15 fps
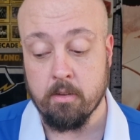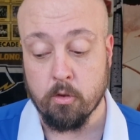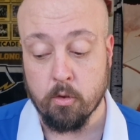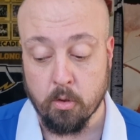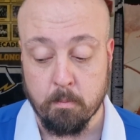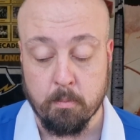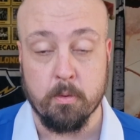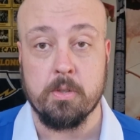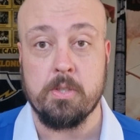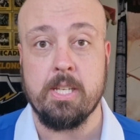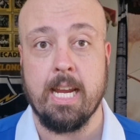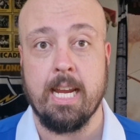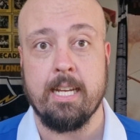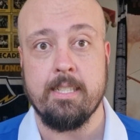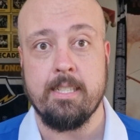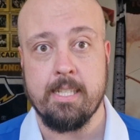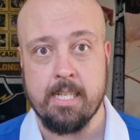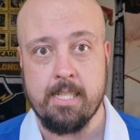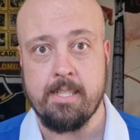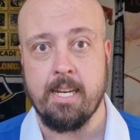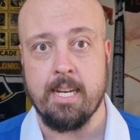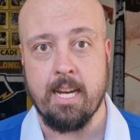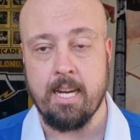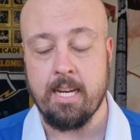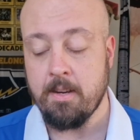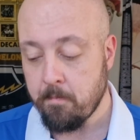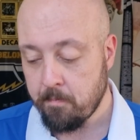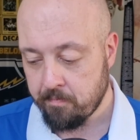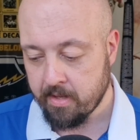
Luke Brooks and DCE.